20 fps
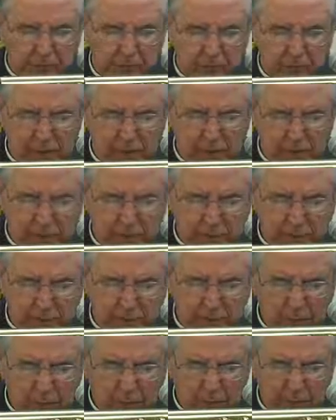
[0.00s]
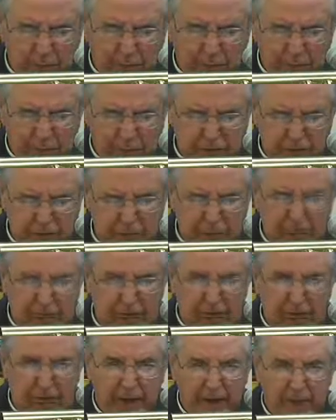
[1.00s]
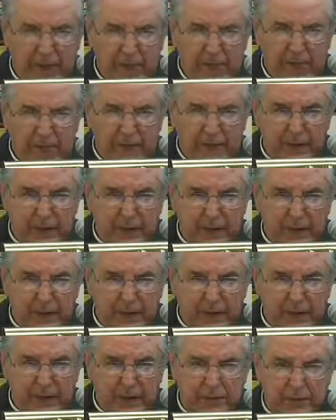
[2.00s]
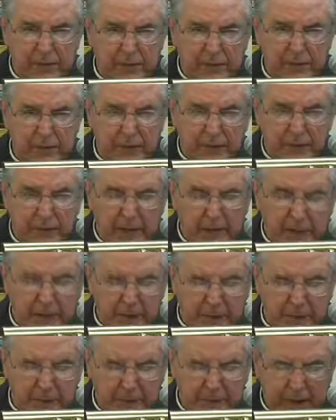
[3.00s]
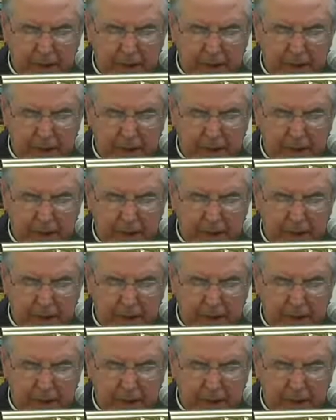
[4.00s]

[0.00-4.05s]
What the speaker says: It's recognition and